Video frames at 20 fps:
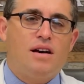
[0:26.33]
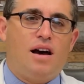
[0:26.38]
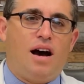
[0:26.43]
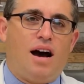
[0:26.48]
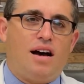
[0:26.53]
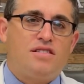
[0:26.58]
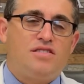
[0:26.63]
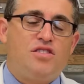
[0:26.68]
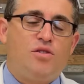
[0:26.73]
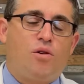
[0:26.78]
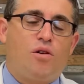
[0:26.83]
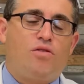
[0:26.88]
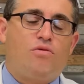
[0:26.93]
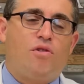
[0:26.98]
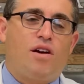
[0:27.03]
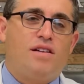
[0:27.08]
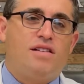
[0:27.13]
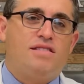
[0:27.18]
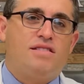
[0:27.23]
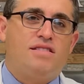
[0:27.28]

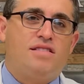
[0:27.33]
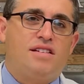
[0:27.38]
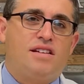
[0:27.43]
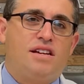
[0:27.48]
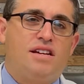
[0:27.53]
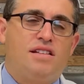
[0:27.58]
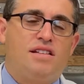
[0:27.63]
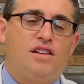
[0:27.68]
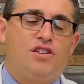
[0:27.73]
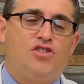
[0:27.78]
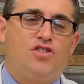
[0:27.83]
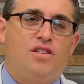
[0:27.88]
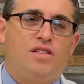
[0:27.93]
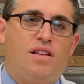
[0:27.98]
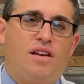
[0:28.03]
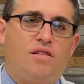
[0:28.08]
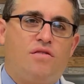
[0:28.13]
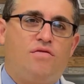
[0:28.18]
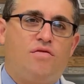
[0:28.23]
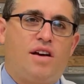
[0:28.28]
Osteoarthritis is a condition
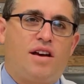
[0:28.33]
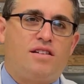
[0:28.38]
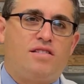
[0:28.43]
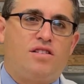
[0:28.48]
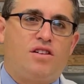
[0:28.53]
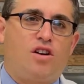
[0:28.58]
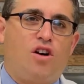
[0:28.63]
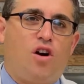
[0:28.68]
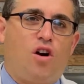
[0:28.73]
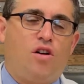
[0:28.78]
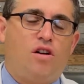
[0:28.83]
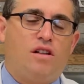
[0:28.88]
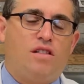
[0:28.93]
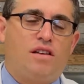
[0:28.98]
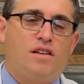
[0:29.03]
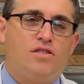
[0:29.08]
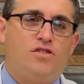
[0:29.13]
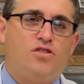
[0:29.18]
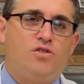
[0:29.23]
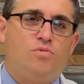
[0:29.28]
that affects the
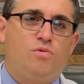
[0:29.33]
cartilage